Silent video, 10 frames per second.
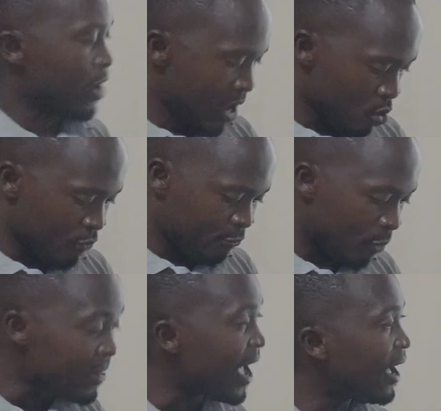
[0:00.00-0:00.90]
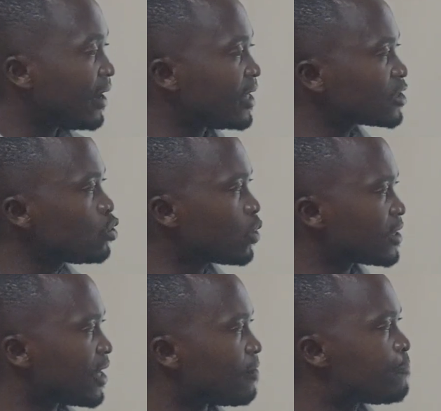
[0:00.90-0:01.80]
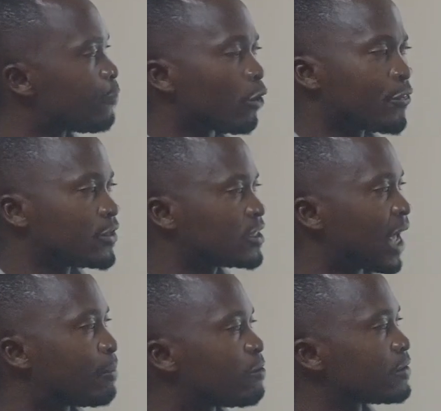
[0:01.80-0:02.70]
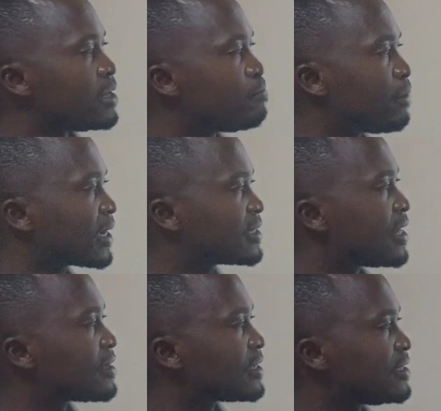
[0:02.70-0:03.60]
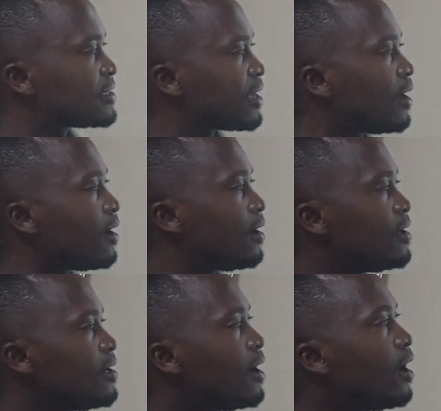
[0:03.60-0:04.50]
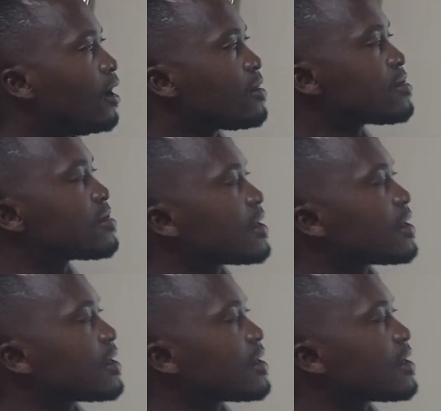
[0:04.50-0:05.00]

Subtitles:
now from there, let's look at the fourth type of impact, and that is the